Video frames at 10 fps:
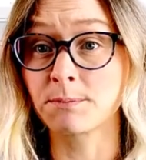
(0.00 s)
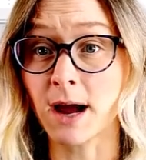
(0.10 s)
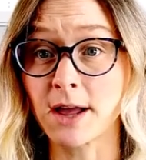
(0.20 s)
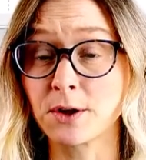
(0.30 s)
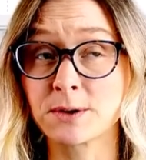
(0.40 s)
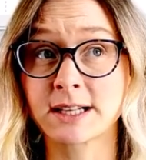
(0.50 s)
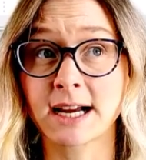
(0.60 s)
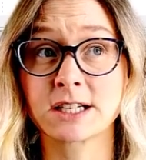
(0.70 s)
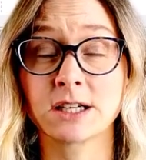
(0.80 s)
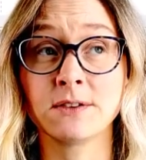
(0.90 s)
by those
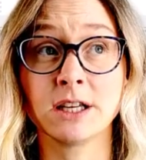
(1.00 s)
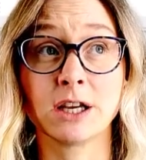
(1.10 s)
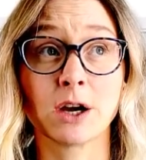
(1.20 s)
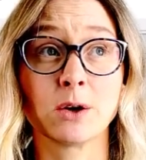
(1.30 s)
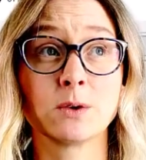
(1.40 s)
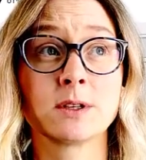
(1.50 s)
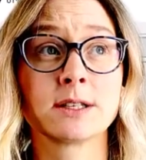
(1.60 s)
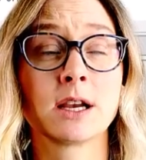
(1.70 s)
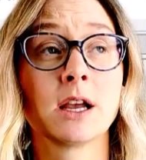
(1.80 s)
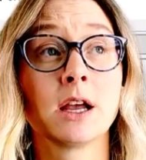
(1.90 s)
activity
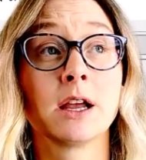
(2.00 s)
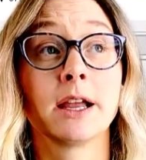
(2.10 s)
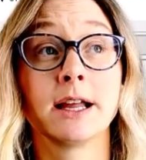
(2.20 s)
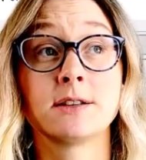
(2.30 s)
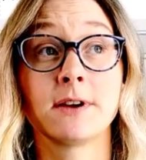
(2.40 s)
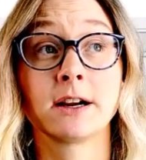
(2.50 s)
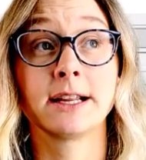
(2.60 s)
codes. It's very